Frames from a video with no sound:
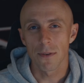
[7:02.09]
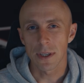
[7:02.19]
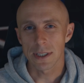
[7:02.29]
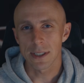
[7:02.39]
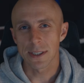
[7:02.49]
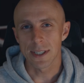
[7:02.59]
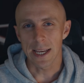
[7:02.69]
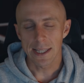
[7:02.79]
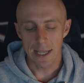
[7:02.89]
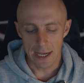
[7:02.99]
this
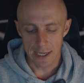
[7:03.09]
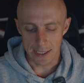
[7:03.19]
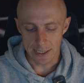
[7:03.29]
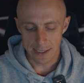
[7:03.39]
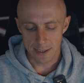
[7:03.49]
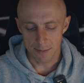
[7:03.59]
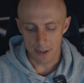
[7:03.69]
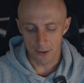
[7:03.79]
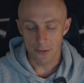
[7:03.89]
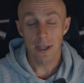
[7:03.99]
data is
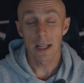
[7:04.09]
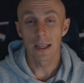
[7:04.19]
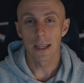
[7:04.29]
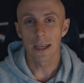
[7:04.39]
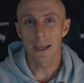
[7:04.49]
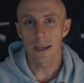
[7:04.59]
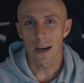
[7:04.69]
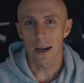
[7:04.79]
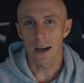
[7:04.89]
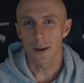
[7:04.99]
specifically
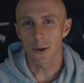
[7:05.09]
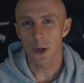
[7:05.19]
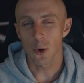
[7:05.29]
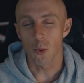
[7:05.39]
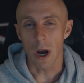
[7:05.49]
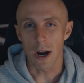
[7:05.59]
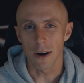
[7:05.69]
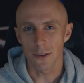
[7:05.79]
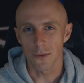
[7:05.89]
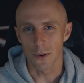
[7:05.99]

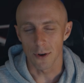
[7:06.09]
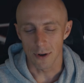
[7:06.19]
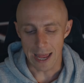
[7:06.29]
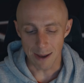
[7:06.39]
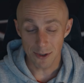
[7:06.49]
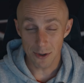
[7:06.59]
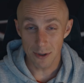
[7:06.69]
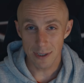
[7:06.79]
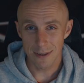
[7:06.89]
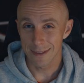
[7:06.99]
required for
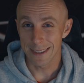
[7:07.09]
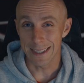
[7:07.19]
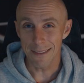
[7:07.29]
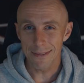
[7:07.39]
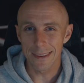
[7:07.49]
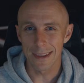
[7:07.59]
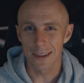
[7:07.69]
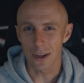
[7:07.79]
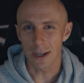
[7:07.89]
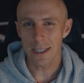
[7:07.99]
amateurs. Definitely
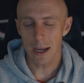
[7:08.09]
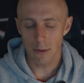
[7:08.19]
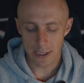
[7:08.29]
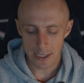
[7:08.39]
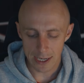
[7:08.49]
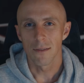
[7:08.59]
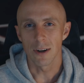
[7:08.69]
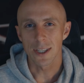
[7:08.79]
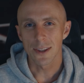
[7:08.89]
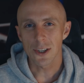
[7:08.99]
not, I would say.
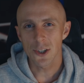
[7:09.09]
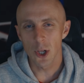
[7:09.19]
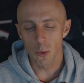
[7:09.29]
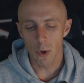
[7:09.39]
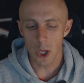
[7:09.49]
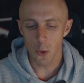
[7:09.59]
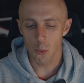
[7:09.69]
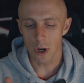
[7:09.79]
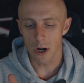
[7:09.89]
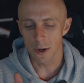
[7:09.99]
There's additional one
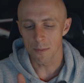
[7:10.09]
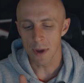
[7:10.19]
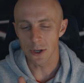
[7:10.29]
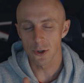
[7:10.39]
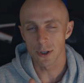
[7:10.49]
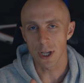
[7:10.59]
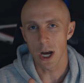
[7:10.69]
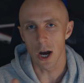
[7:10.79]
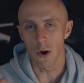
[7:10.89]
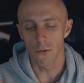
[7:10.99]
where it measures
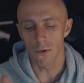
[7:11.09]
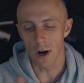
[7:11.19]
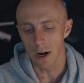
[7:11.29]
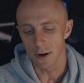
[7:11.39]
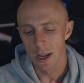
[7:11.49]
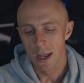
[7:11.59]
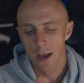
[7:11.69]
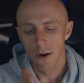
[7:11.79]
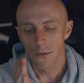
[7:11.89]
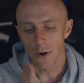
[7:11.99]
how far
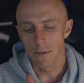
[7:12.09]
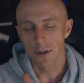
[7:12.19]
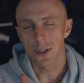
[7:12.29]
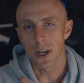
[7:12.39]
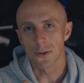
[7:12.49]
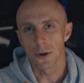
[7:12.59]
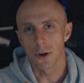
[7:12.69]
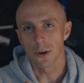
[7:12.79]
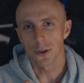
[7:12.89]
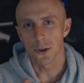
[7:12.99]
from the
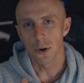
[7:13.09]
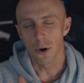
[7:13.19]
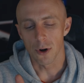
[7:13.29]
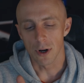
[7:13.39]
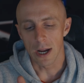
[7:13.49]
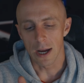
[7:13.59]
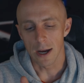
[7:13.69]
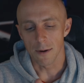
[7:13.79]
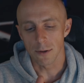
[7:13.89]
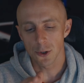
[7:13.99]
center your
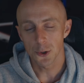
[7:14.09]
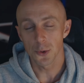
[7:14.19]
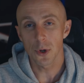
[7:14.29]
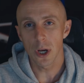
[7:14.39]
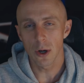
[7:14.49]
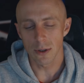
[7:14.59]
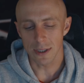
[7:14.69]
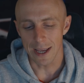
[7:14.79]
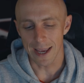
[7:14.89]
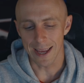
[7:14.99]
shoe goes,
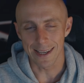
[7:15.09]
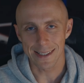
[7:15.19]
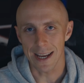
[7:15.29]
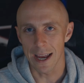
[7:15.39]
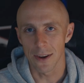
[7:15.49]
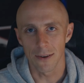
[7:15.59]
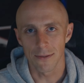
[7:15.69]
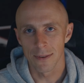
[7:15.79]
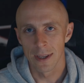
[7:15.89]
and it's kind of